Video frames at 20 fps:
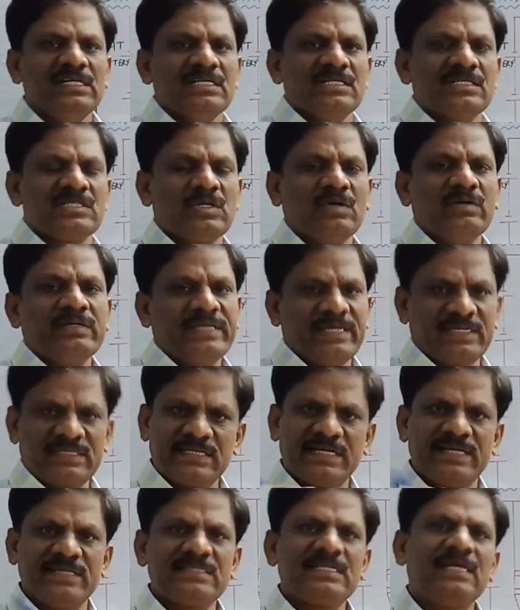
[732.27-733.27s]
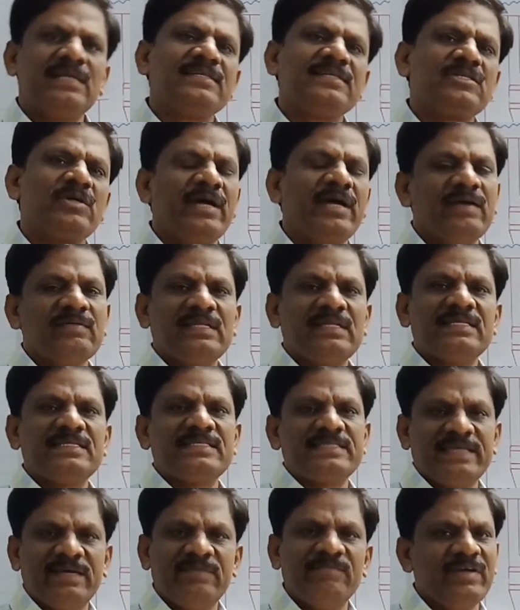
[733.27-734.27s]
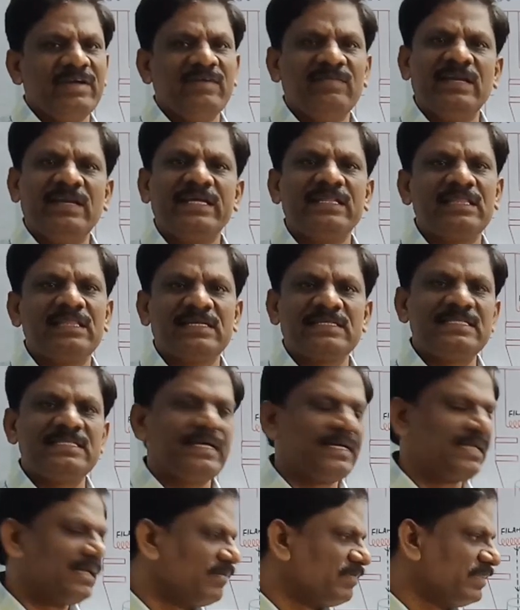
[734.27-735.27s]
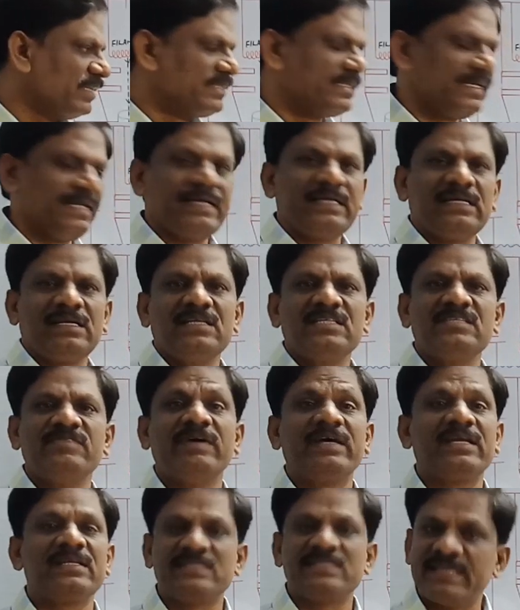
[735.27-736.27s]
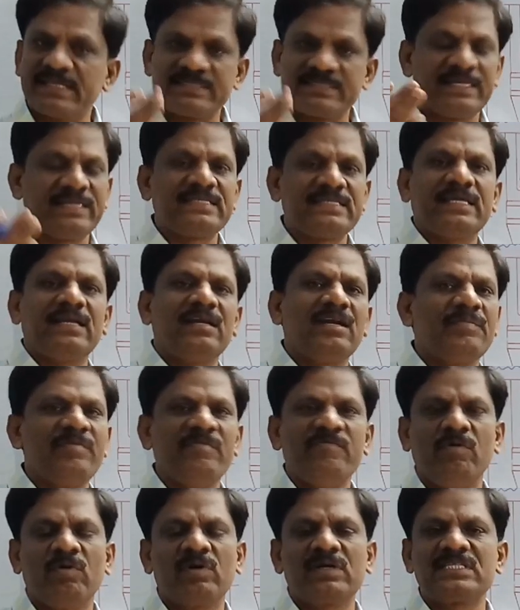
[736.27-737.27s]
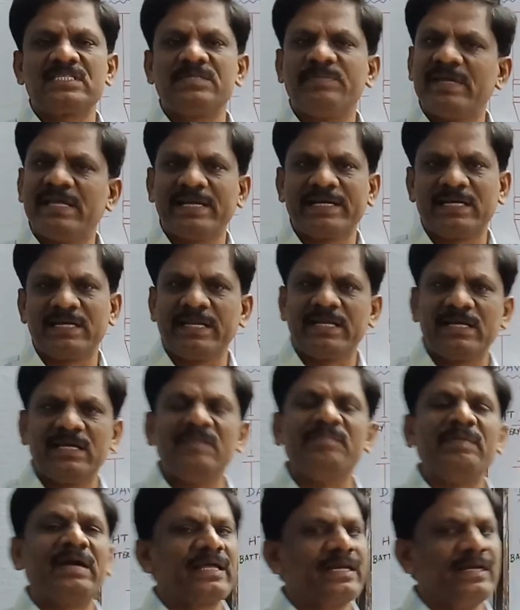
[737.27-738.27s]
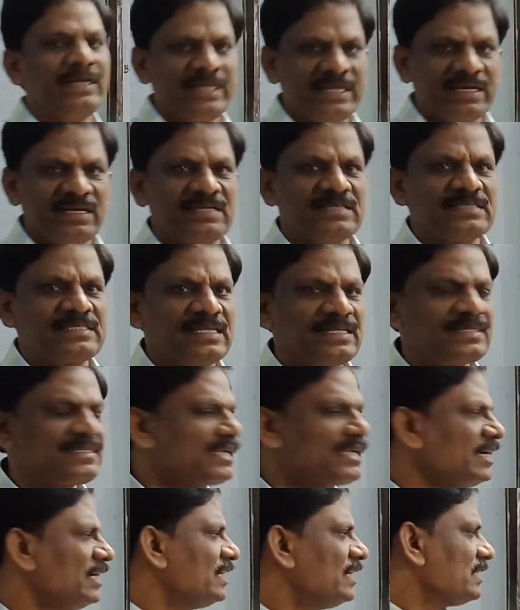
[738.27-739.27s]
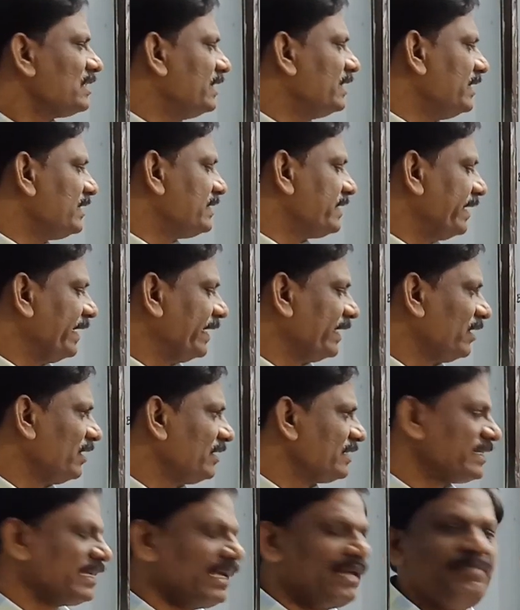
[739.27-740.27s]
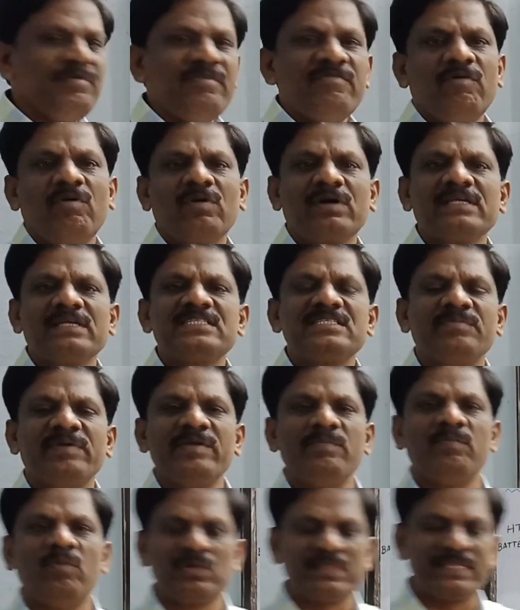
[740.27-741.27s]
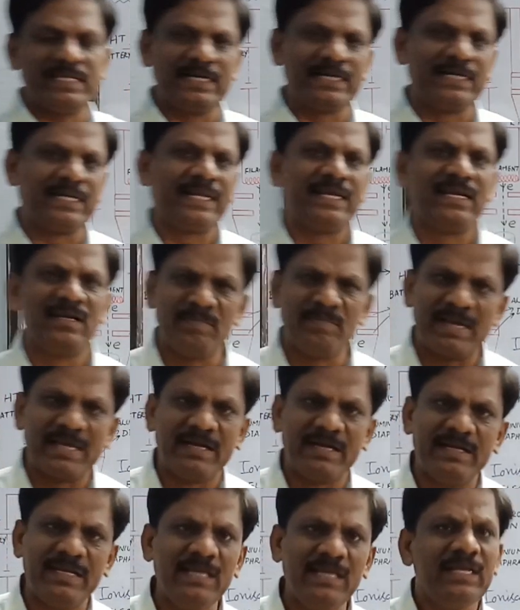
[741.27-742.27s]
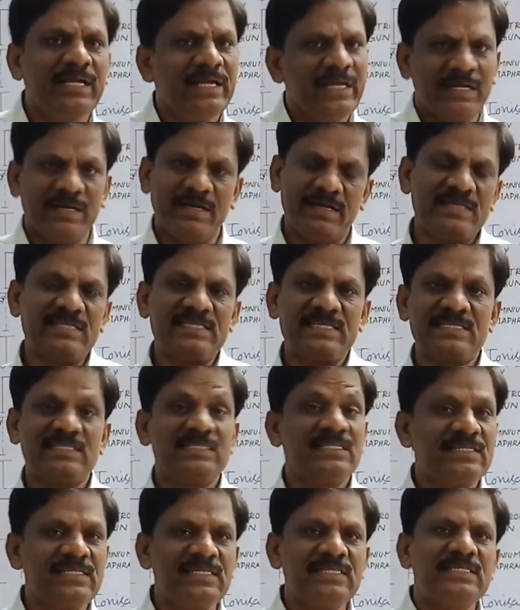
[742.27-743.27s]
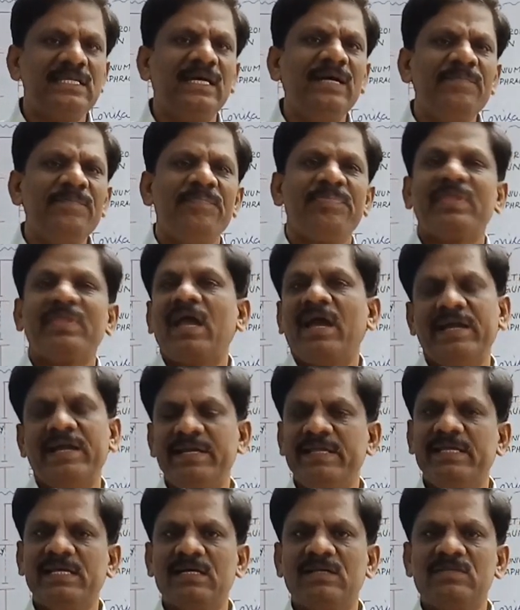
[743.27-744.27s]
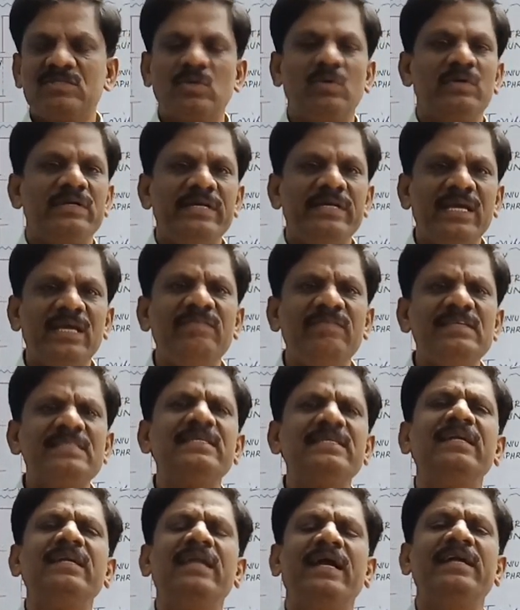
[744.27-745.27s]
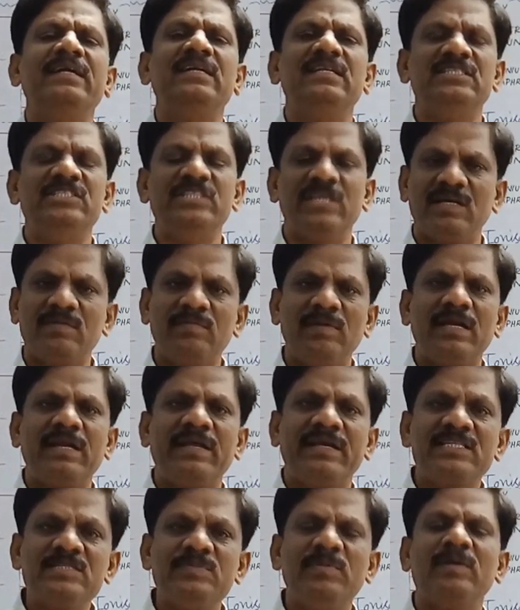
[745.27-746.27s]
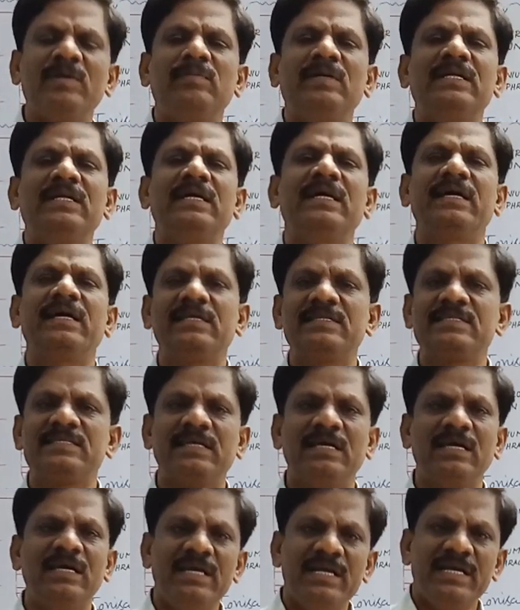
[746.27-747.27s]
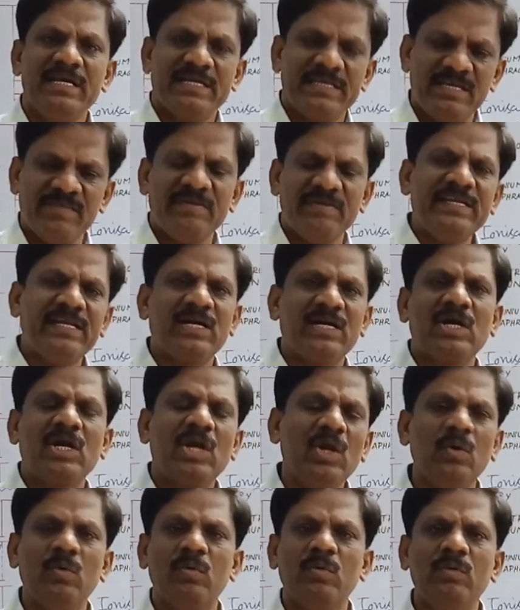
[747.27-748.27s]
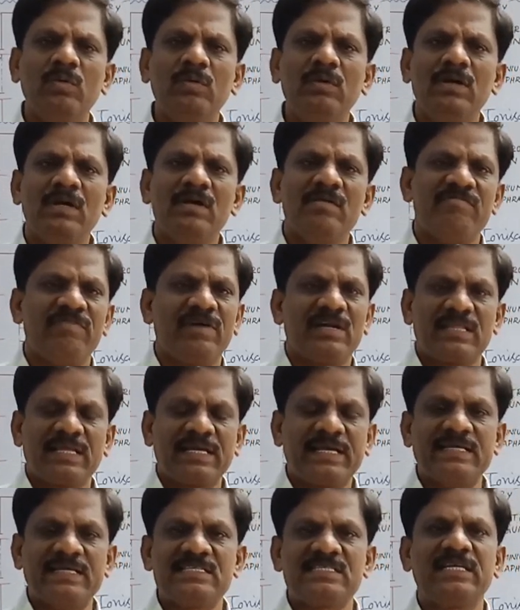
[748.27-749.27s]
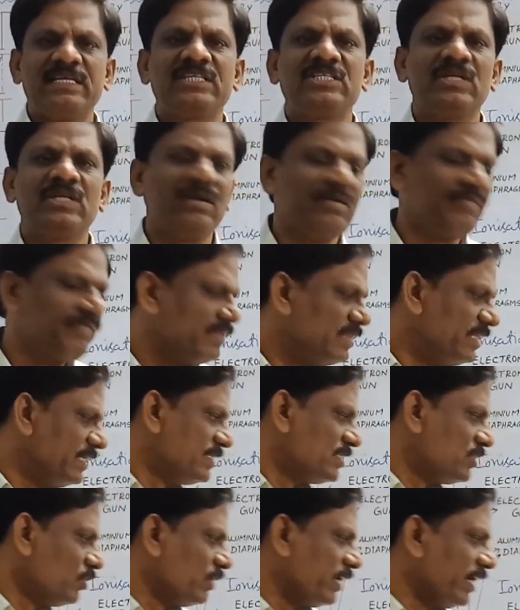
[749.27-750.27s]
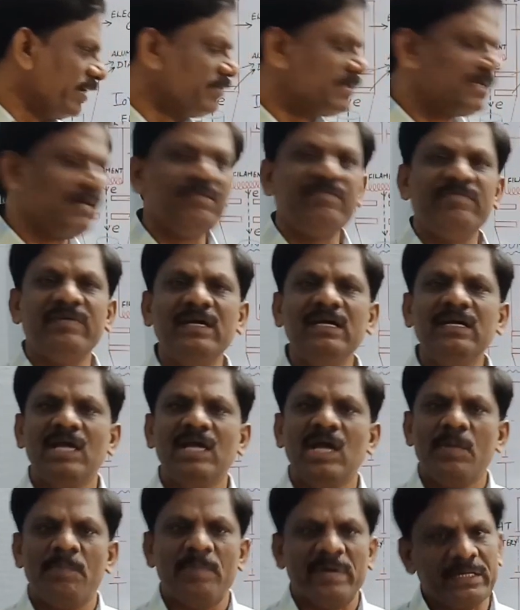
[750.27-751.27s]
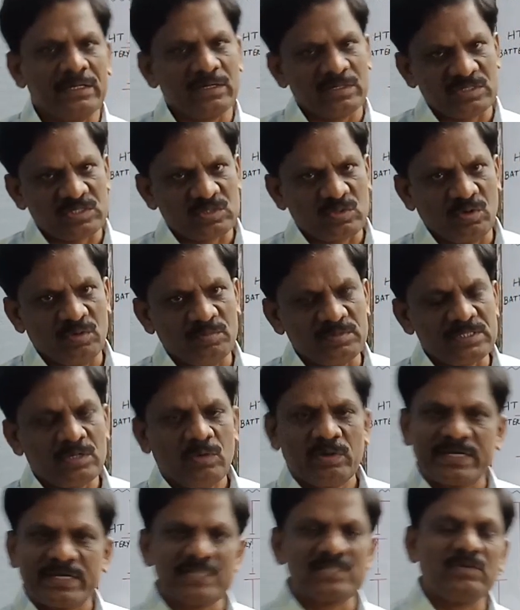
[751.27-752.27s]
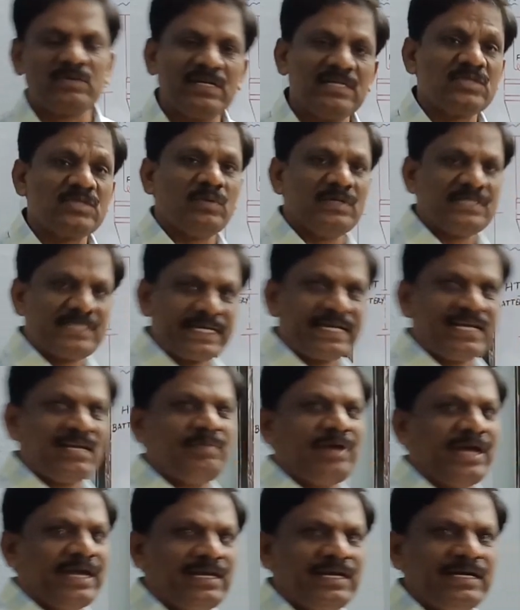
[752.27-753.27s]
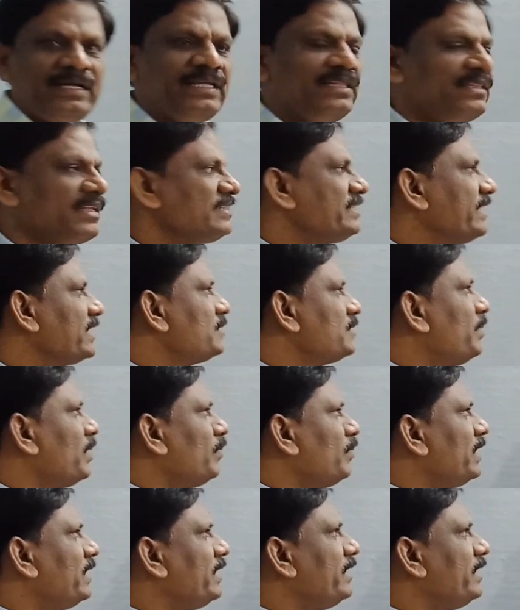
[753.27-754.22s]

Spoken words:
So X-rays also have the same wavelength as that of these electrons, whereas X-rays cannot be focused by electric and magnetic lenses. These electrons can be focused by both electric and magnetic lenses. This is the idea. So Davisson and Germer experiment has given a clue for the construction of these two types of microscopes. Okay students, once again I am highlighting this experiment.